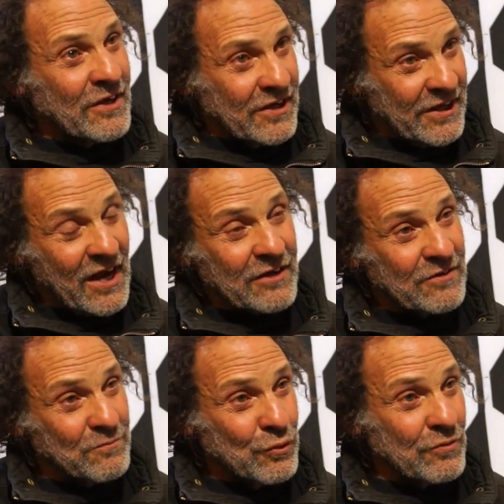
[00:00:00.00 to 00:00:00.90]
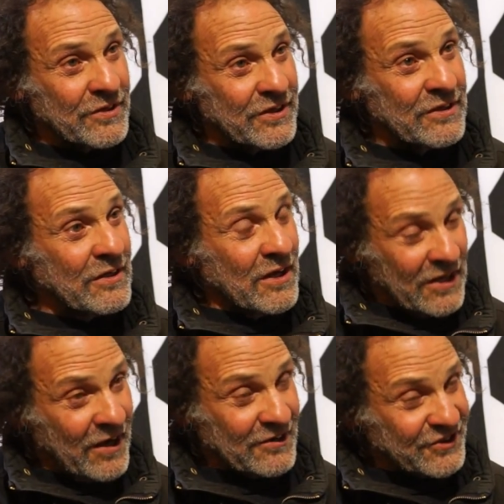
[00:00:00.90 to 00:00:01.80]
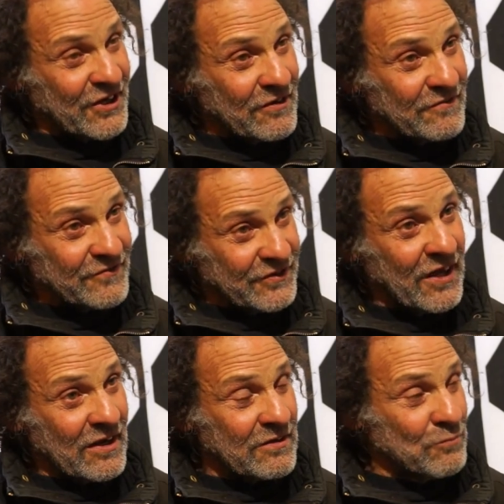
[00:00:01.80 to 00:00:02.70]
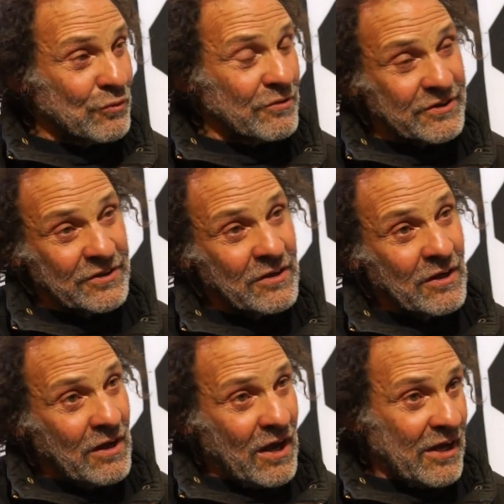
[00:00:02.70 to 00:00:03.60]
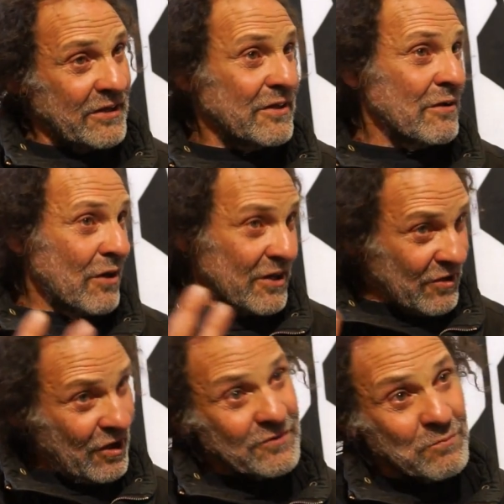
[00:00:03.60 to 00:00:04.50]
in our community, in ourselves, in our community, and on